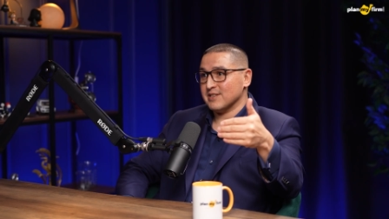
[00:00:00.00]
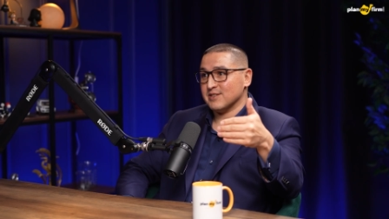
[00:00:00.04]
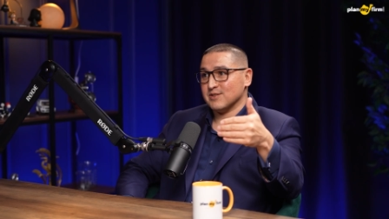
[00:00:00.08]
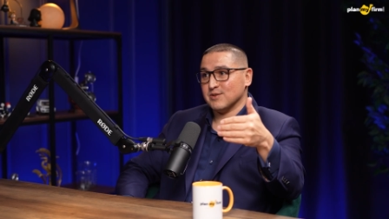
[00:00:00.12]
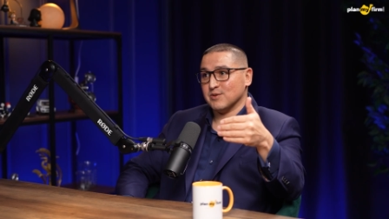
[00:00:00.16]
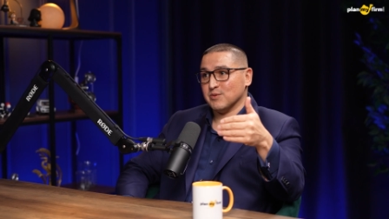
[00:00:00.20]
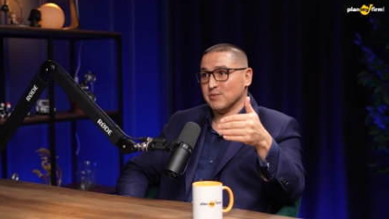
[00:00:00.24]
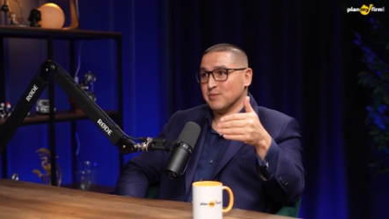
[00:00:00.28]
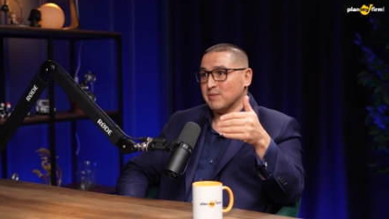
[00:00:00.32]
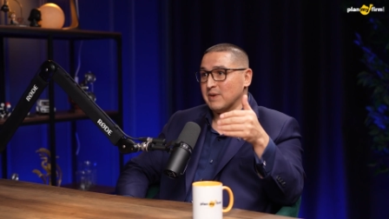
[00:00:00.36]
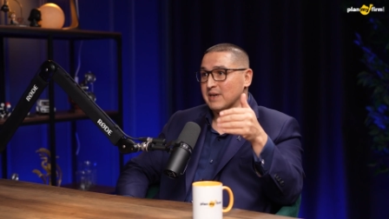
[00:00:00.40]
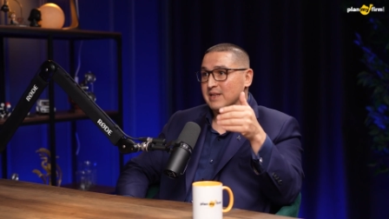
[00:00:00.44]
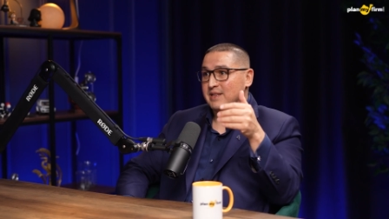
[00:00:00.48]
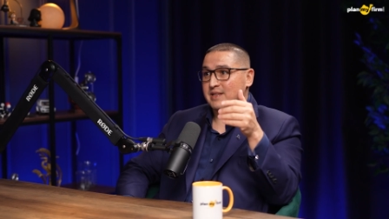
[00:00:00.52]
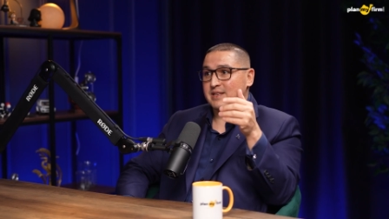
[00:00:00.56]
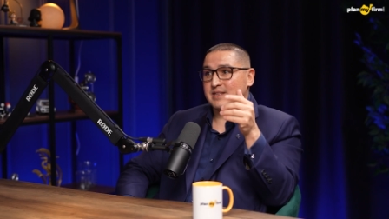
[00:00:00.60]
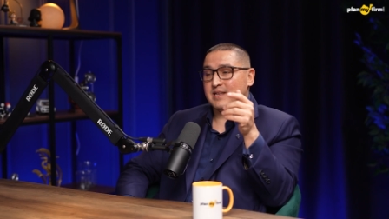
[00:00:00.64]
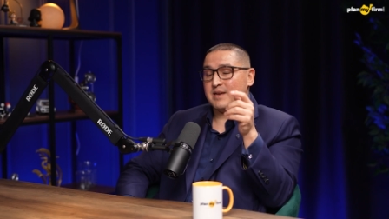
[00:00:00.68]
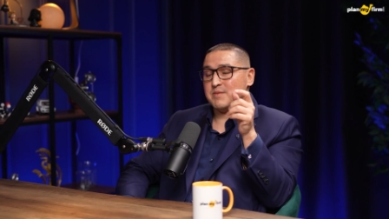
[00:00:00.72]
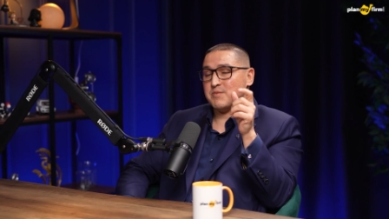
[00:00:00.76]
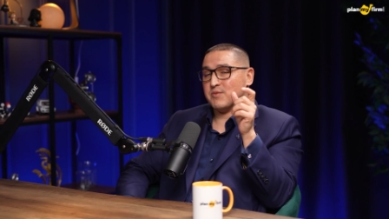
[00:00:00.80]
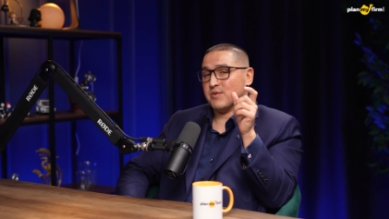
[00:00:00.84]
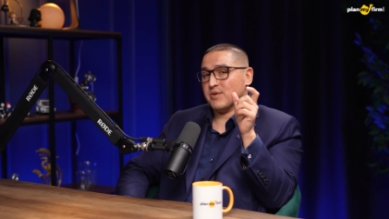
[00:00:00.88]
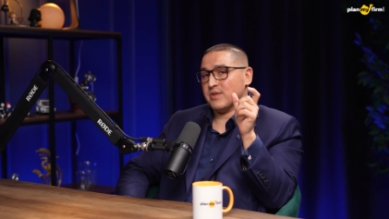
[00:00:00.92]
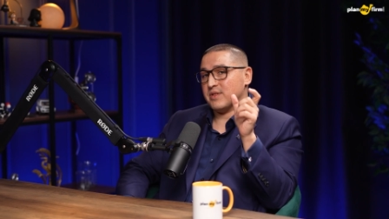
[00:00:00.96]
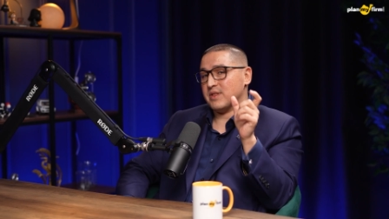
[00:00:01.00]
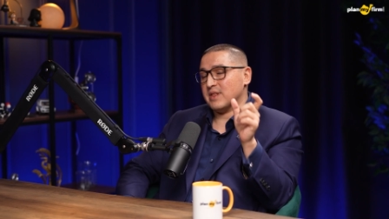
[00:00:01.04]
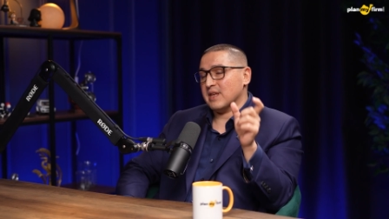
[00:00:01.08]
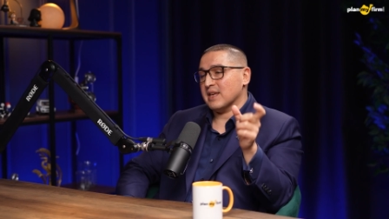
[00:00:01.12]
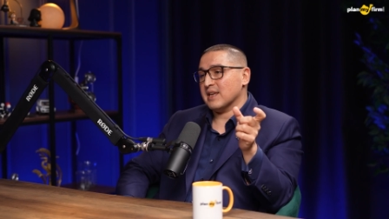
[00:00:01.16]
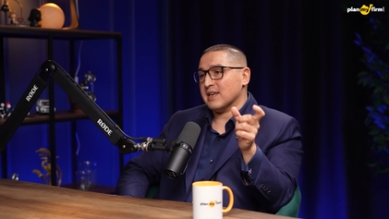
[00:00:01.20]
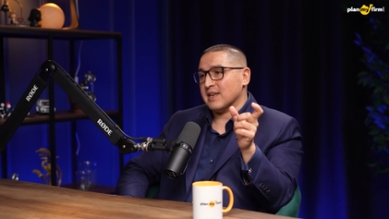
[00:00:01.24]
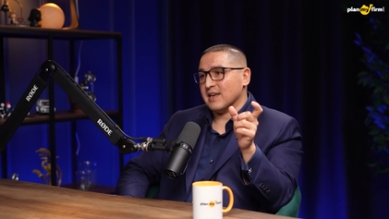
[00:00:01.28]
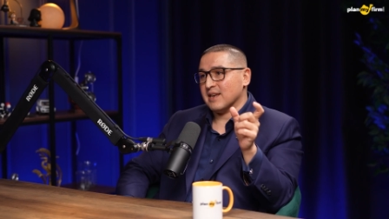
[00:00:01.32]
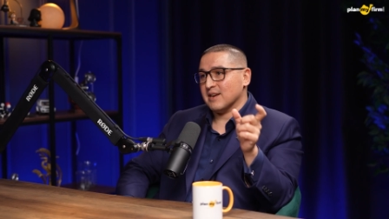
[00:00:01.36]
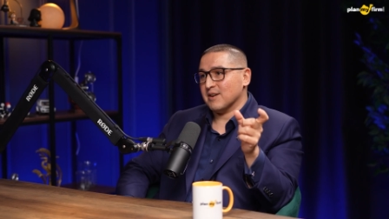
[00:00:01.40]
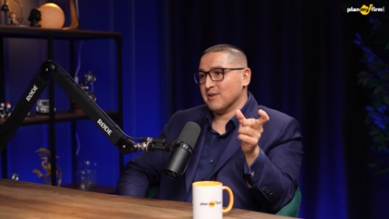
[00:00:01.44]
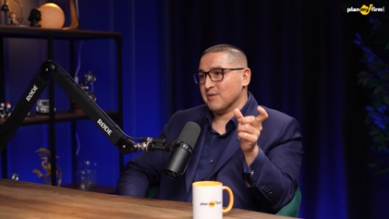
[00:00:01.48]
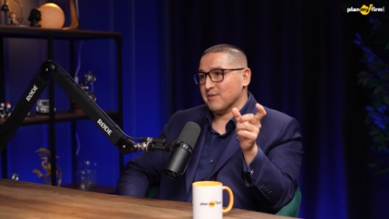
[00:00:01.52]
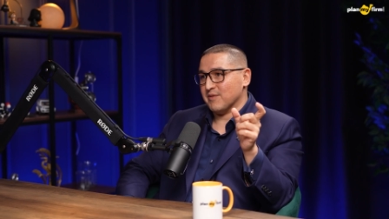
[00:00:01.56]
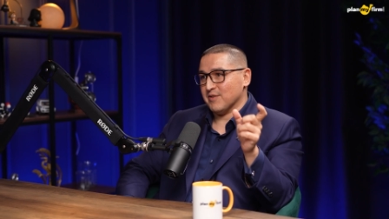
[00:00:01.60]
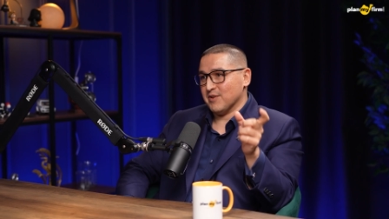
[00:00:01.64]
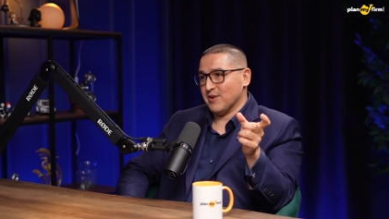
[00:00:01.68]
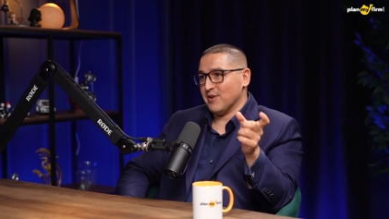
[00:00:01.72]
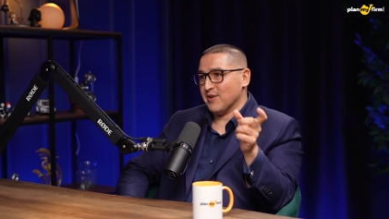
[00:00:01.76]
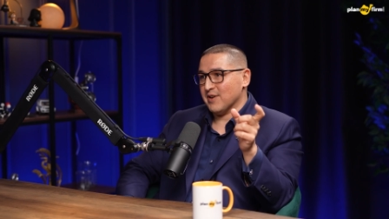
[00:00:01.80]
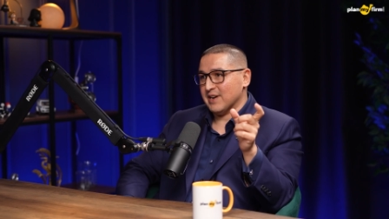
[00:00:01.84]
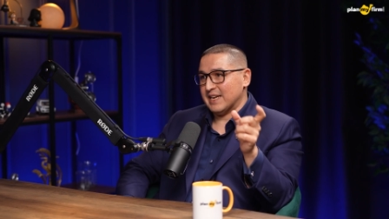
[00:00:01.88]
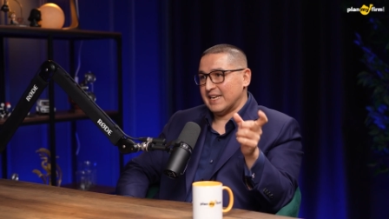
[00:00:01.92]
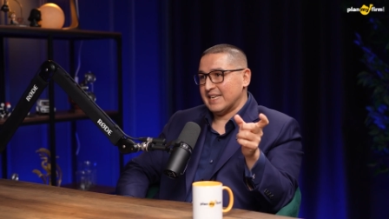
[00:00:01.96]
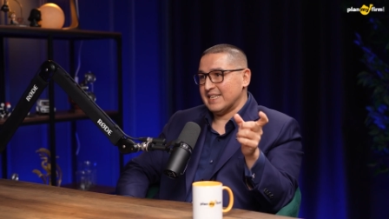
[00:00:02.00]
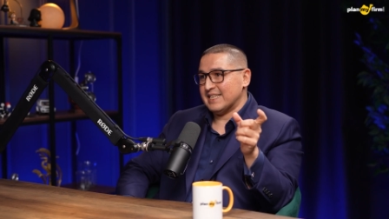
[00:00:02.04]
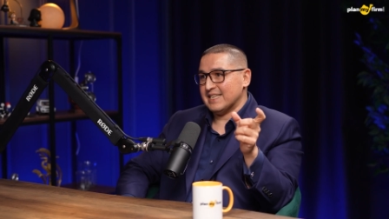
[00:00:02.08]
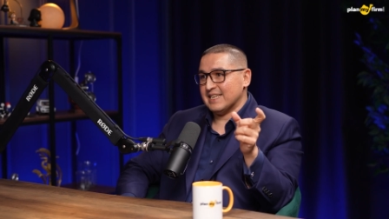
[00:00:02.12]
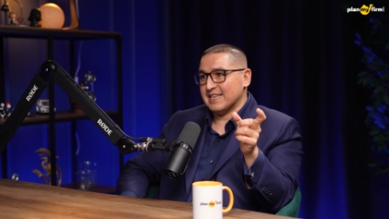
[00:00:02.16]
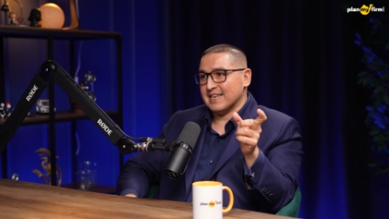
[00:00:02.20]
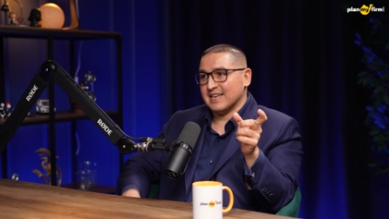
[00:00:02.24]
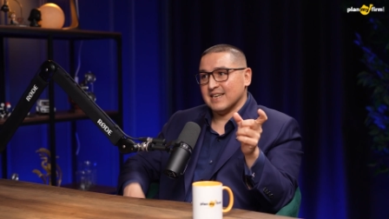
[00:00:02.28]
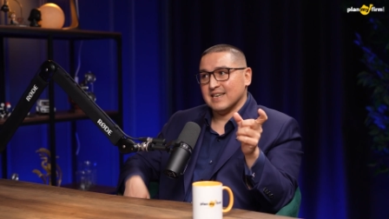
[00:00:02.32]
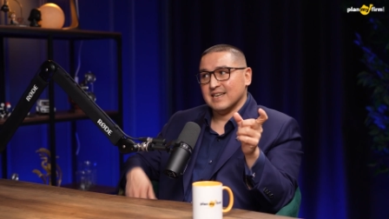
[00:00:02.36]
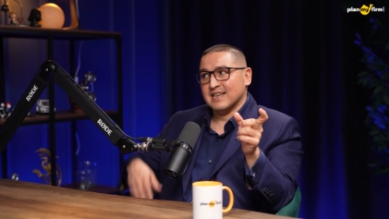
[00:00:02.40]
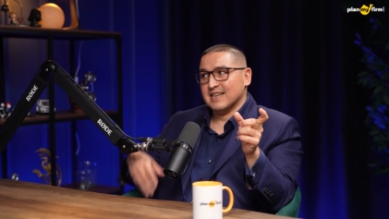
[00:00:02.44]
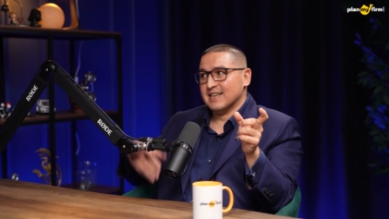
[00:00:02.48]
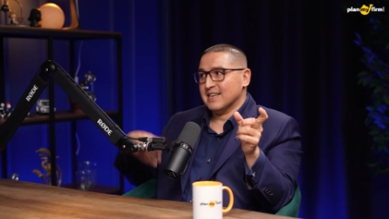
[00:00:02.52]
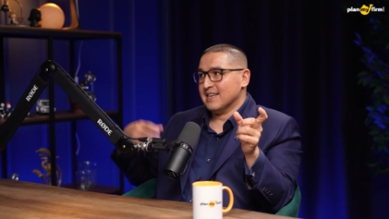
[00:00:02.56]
So by the time you're thinking of your idea,